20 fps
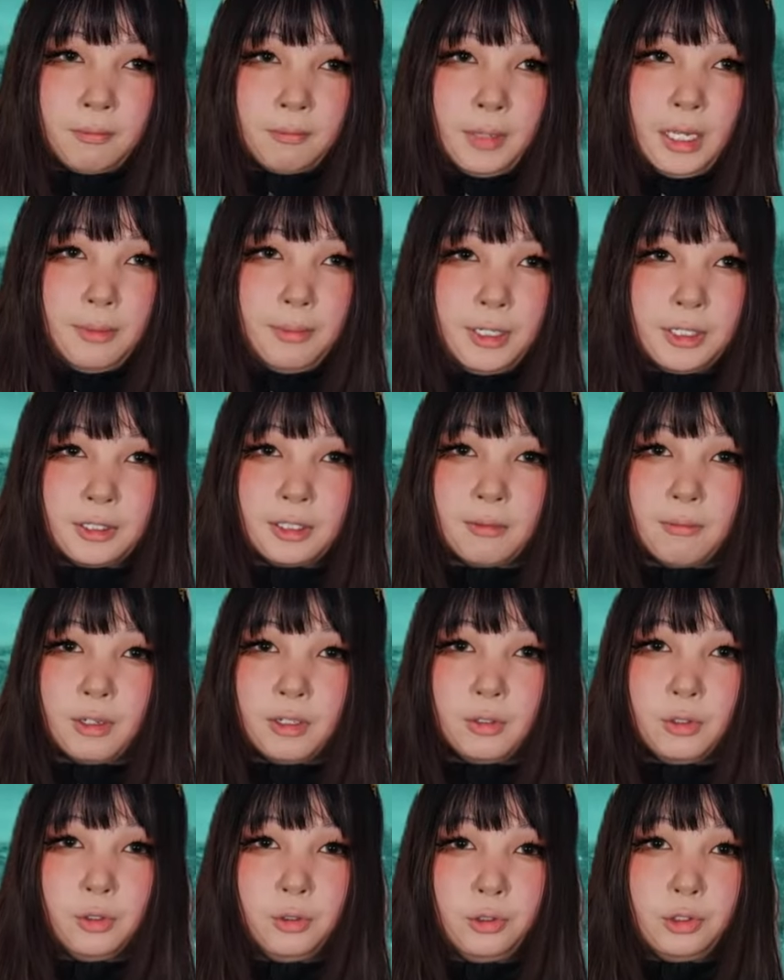Maybe
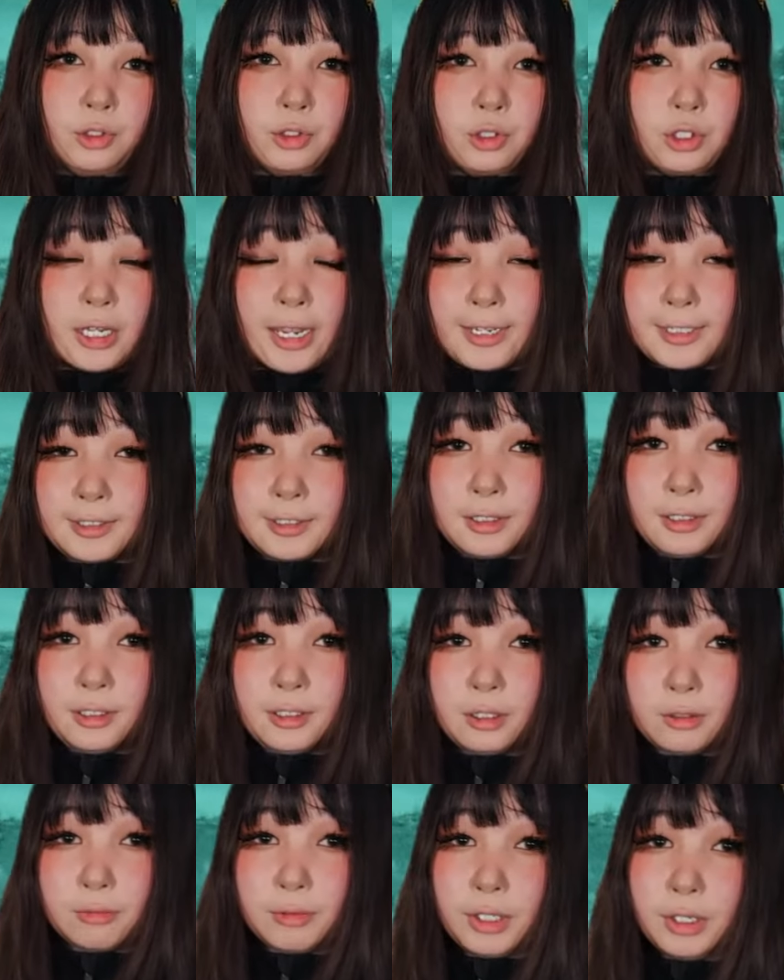someone who's
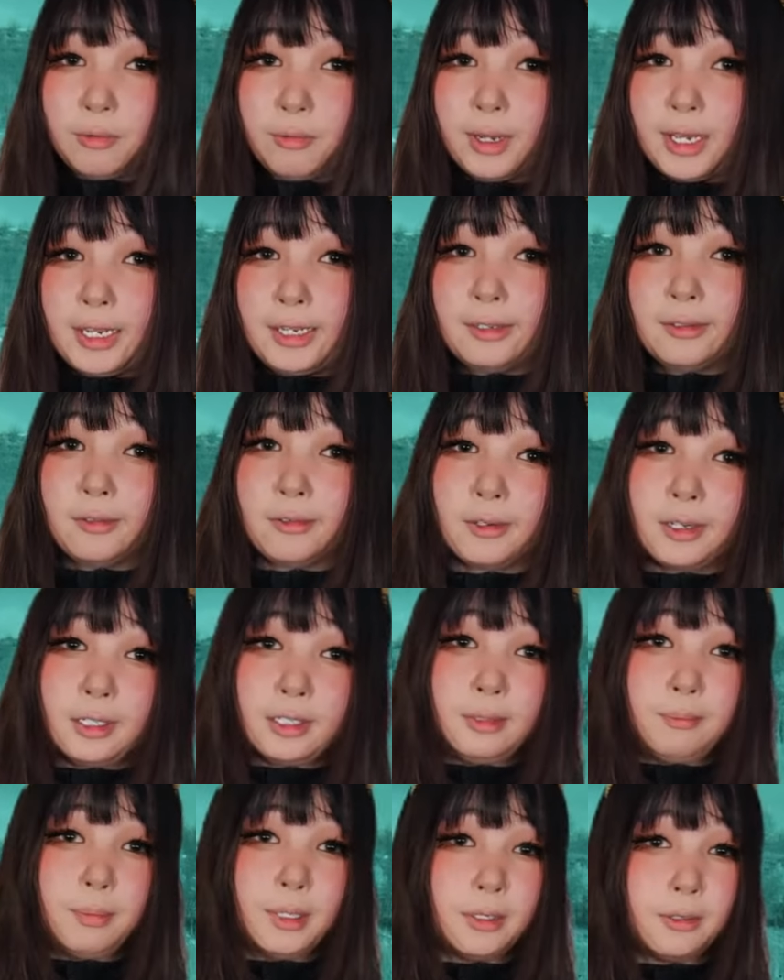tested 308 or
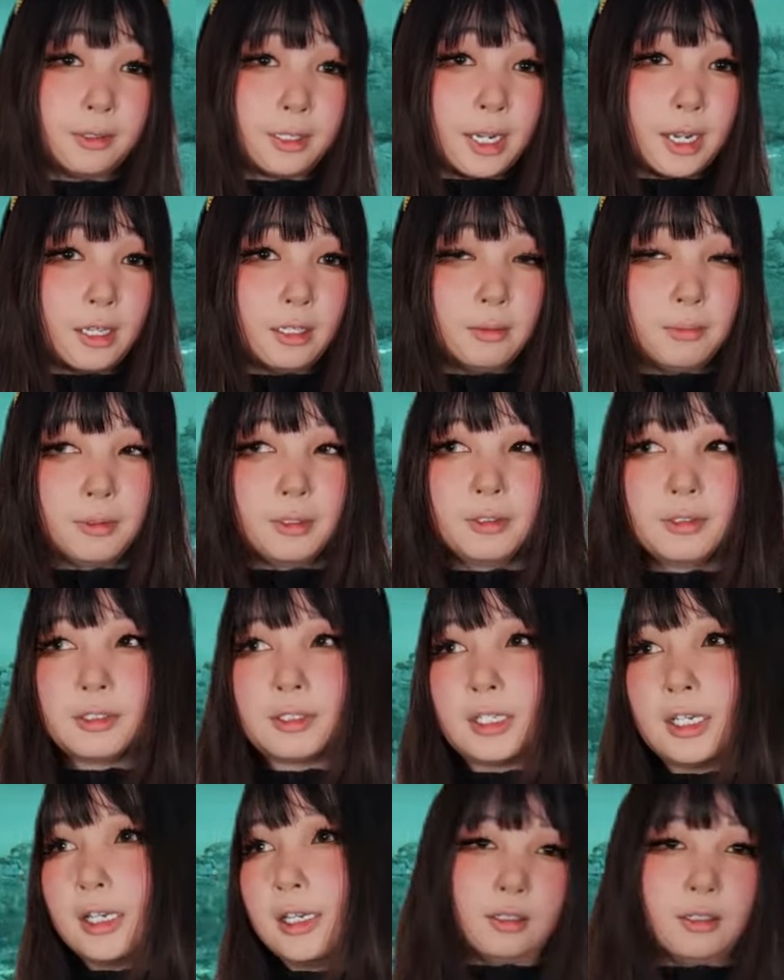any bigger calibers
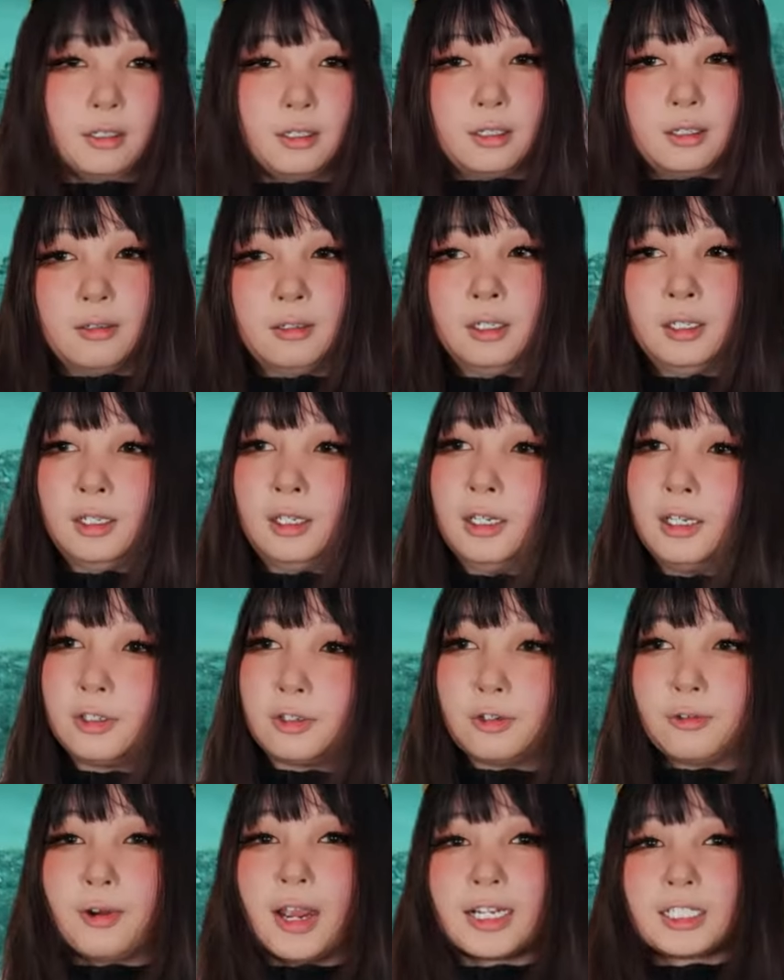can
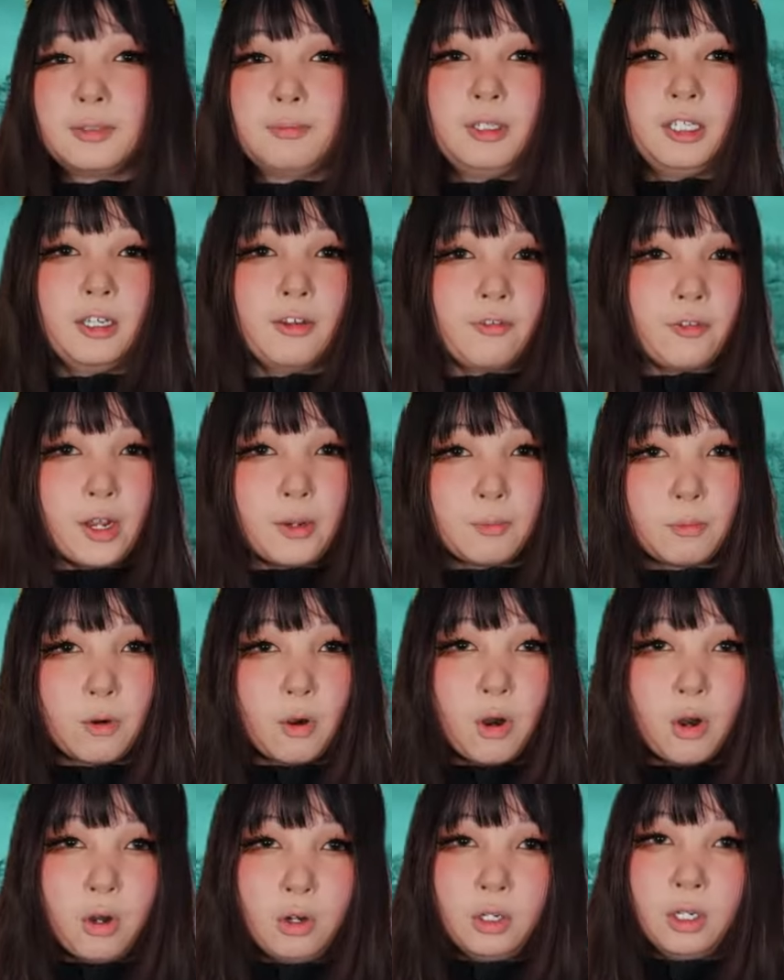correct me if I'm
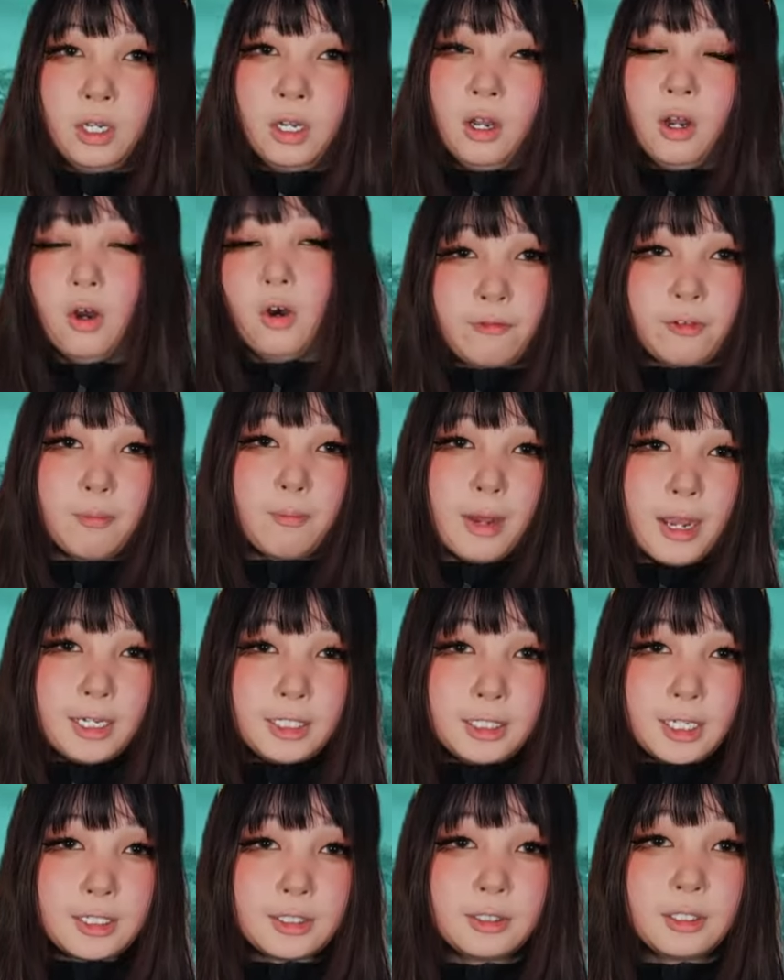wrong. From my
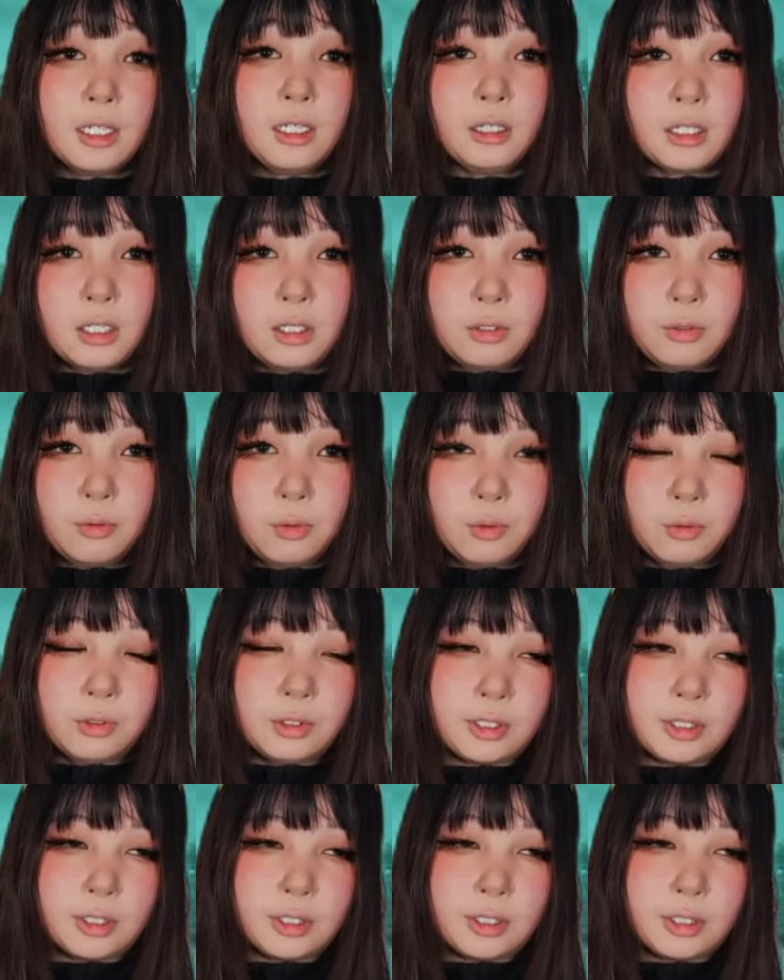testing, they do hold